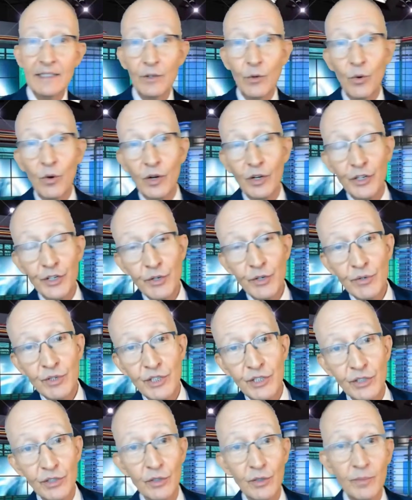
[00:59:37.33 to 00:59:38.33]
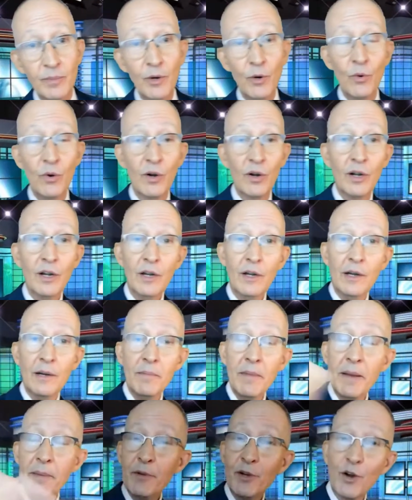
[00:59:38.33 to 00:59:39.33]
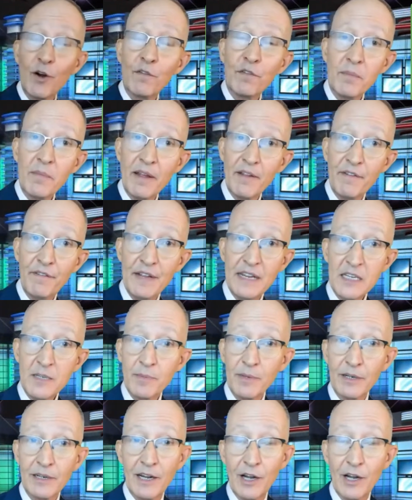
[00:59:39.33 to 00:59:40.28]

or YouTube, or maybe you're over on my Facebook.